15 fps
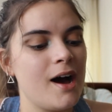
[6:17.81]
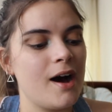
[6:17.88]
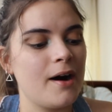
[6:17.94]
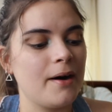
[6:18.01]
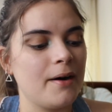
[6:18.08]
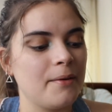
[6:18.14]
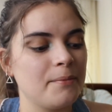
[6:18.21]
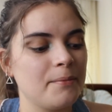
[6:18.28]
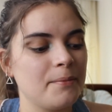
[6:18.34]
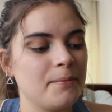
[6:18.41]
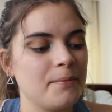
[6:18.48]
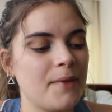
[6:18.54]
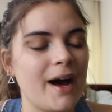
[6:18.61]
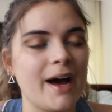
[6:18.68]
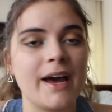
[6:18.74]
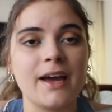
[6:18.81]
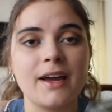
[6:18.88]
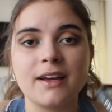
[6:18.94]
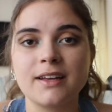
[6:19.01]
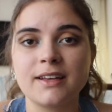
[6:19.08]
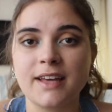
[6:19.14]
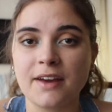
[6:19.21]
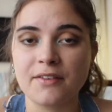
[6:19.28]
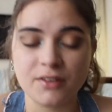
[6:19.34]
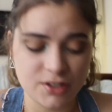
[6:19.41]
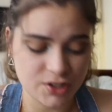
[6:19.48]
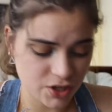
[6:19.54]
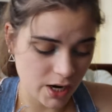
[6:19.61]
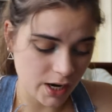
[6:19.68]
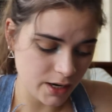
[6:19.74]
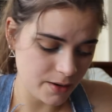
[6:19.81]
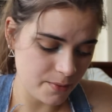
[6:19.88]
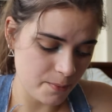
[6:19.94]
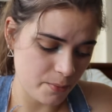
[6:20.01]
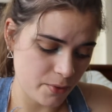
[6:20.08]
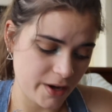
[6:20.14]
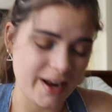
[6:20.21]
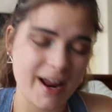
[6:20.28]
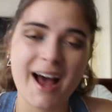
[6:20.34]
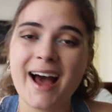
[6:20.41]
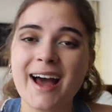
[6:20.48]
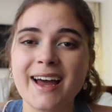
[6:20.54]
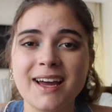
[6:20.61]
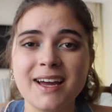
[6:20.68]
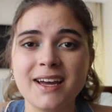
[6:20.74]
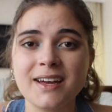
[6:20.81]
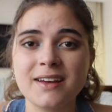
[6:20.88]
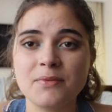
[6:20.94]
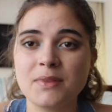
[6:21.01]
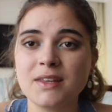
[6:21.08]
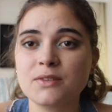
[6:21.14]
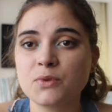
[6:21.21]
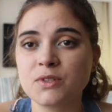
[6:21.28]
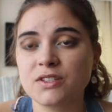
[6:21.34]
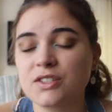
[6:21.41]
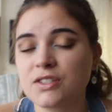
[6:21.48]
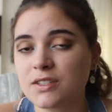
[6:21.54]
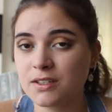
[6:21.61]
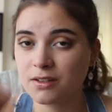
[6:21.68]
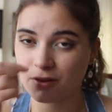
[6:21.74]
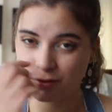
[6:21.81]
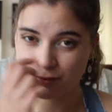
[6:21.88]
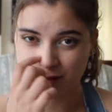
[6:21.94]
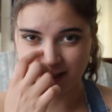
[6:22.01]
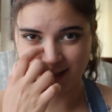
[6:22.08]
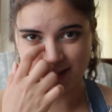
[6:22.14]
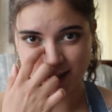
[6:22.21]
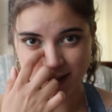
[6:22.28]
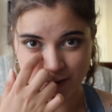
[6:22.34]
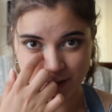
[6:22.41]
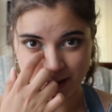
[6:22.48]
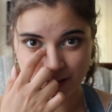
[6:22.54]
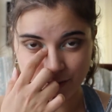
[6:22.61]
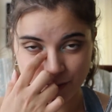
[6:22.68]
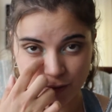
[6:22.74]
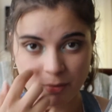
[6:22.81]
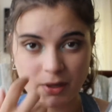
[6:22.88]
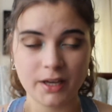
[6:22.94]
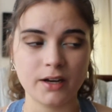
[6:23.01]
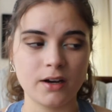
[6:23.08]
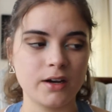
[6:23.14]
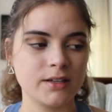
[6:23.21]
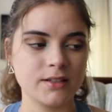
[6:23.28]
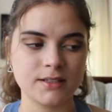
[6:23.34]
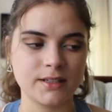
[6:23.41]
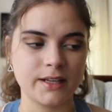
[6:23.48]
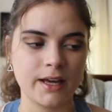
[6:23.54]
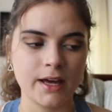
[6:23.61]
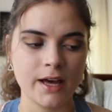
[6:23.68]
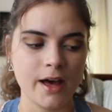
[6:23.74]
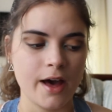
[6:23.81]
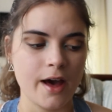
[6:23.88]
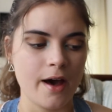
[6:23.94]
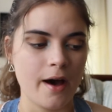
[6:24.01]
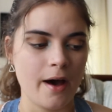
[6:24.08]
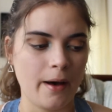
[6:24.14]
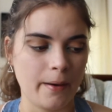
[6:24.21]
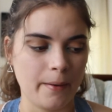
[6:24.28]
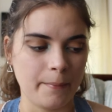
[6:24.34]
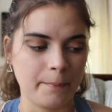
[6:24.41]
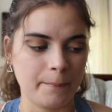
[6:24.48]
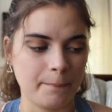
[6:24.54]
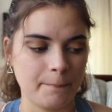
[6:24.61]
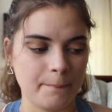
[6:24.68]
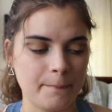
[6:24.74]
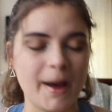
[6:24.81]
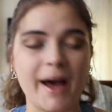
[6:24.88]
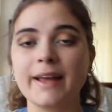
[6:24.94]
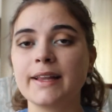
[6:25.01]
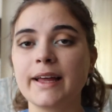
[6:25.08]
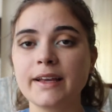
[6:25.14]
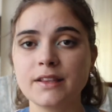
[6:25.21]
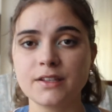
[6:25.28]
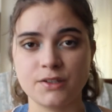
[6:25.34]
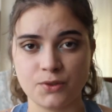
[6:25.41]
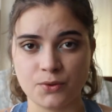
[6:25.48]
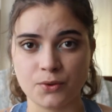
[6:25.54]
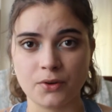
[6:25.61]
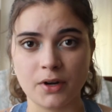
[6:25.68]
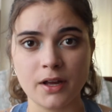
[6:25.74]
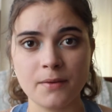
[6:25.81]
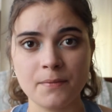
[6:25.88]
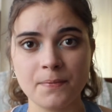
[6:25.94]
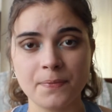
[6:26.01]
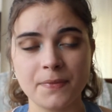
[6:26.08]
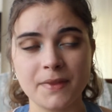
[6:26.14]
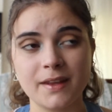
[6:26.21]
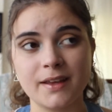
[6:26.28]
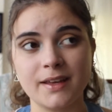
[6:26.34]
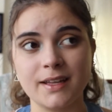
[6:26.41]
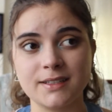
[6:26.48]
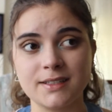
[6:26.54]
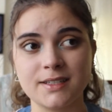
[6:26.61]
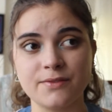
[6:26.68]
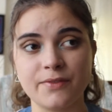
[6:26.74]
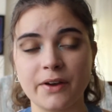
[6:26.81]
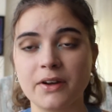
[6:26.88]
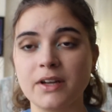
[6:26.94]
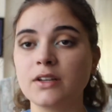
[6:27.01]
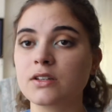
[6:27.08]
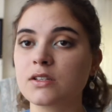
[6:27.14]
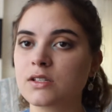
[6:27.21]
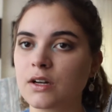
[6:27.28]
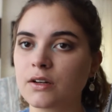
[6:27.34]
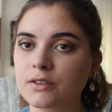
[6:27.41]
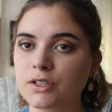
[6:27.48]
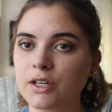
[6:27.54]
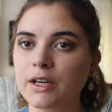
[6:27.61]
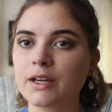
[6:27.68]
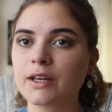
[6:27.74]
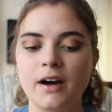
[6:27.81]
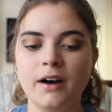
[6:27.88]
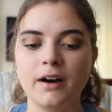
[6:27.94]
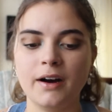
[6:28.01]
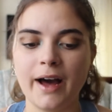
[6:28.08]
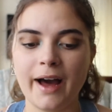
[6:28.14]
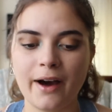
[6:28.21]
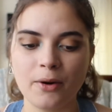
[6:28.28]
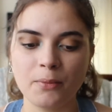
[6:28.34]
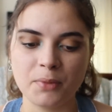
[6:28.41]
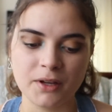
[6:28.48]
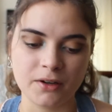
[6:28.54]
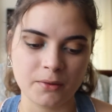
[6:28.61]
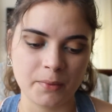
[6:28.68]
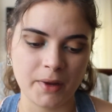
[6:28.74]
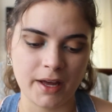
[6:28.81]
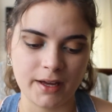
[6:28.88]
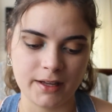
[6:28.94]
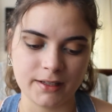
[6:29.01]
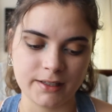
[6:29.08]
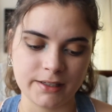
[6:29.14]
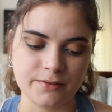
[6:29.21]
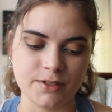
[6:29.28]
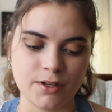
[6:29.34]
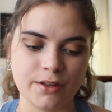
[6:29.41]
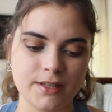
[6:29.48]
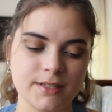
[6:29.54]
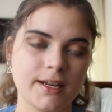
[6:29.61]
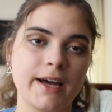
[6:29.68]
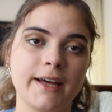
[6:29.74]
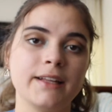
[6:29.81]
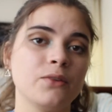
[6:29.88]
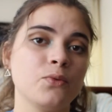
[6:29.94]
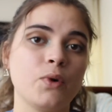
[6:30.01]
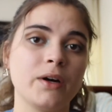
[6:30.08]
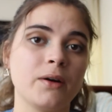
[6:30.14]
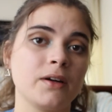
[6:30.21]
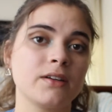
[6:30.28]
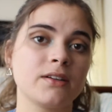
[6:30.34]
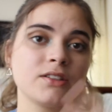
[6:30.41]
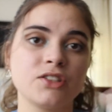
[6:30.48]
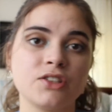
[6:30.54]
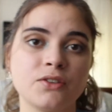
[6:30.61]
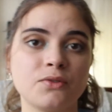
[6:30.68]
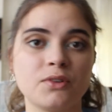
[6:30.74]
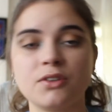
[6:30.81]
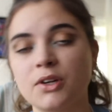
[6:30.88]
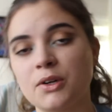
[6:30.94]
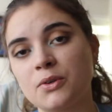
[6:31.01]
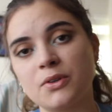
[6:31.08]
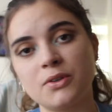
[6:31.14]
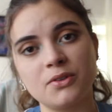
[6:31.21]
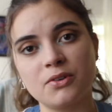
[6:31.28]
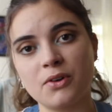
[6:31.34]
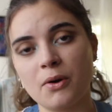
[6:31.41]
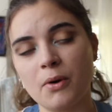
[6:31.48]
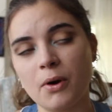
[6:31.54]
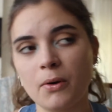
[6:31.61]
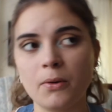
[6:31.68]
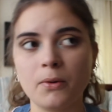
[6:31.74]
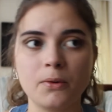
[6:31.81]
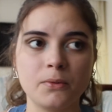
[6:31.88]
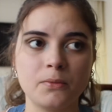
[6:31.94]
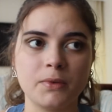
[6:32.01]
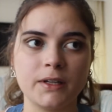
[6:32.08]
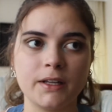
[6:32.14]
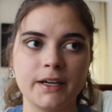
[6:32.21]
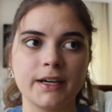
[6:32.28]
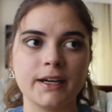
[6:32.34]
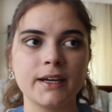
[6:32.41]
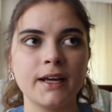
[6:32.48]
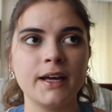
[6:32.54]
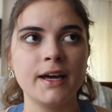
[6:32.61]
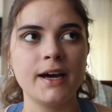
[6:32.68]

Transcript: I gave it a shot, but this was just a 3-star read for me, honestly. I like the story. It's very nostalgic, how Peter Pan lives on this island where children don't grow old, but like,